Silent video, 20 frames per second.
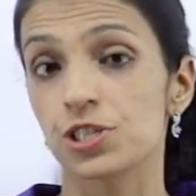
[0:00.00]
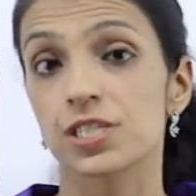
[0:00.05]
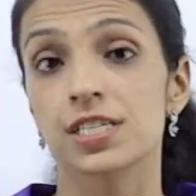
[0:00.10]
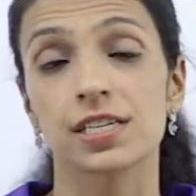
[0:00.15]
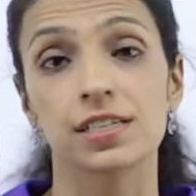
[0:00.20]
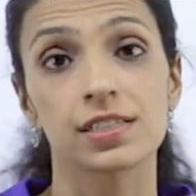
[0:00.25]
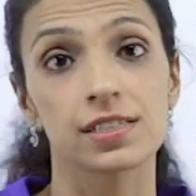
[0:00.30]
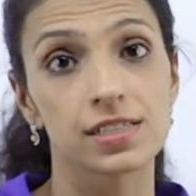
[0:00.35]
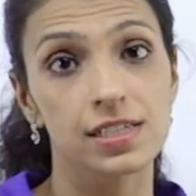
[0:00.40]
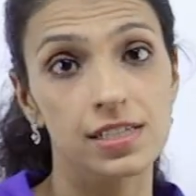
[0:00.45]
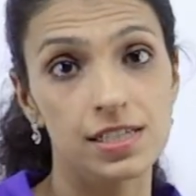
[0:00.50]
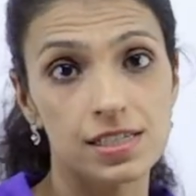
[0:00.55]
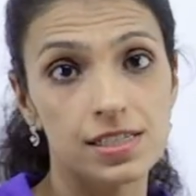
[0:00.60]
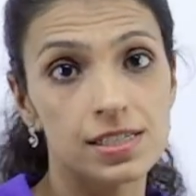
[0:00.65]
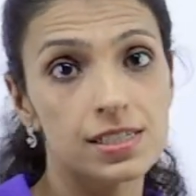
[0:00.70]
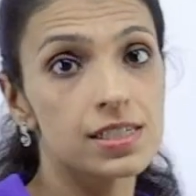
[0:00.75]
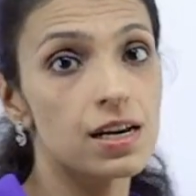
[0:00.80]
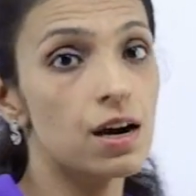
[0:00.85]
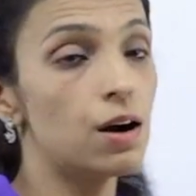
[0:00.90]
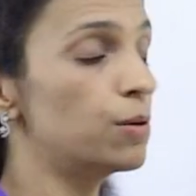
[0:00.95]
tells
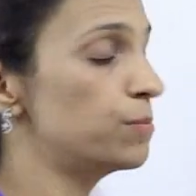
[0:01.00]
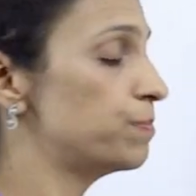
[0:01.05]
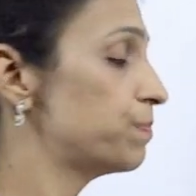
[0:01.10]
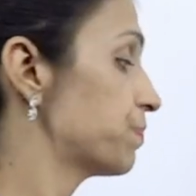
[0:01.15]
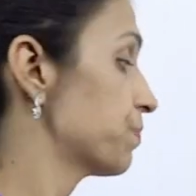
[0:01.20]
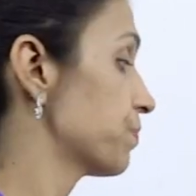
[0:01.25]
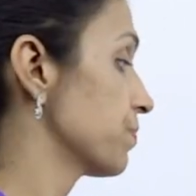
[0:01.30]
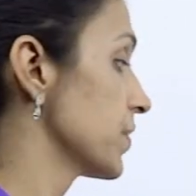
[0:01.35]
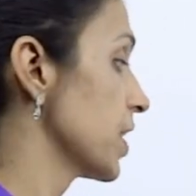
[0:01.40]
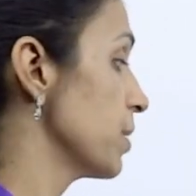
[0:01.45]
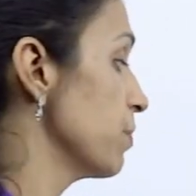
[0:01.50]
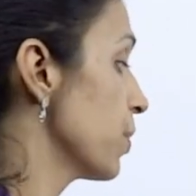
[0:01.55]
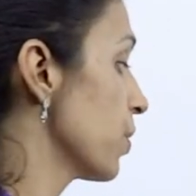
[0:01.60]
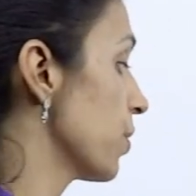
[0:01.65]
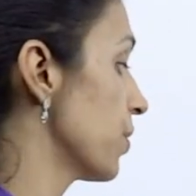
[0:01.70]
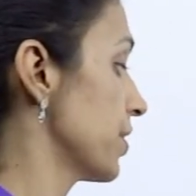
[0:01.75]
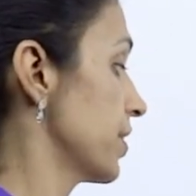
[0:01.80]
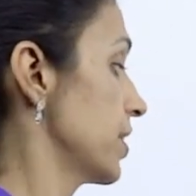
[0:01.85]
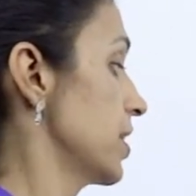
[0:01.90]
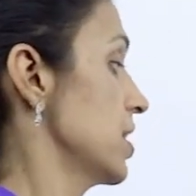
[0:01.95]
his
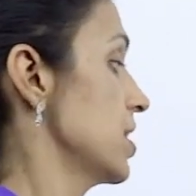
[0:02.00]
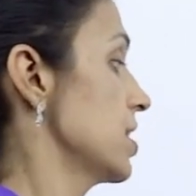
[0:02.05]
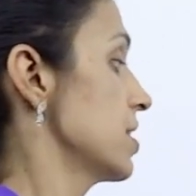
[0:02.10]
employee,